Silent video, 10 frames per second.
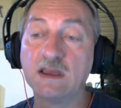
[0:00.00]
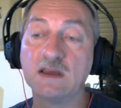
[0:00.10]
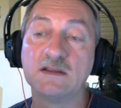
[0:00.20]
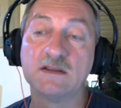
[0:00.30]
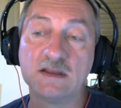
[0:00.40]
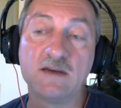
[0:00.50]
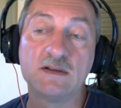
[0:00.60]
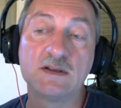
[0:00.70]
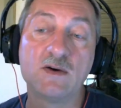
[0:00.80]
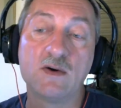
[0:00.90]
and they
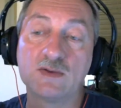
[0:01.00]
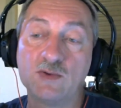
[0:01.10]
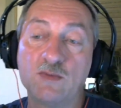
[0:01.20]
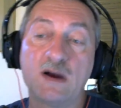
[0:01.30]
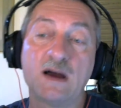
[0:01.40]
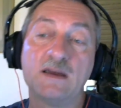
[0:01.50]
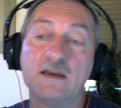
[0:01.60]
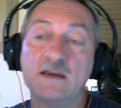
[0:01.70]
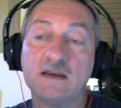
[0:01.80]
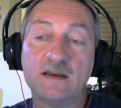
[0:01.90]
will go to
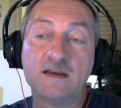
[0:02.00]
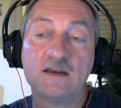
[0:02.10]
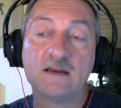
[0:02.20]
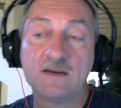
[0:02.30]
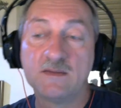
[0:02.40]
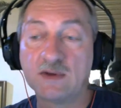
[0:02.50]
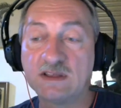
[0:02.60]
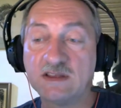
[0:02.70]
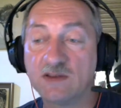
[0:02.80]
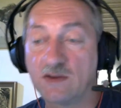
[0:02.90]
buy
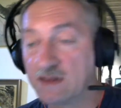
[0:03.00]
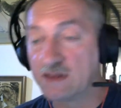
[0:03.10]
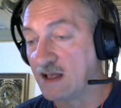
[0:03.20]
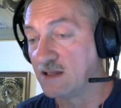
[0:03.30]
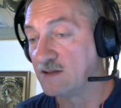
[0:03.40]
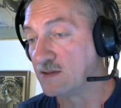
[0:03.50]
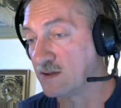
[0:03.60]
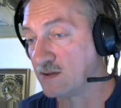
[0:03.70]
what is on sale, and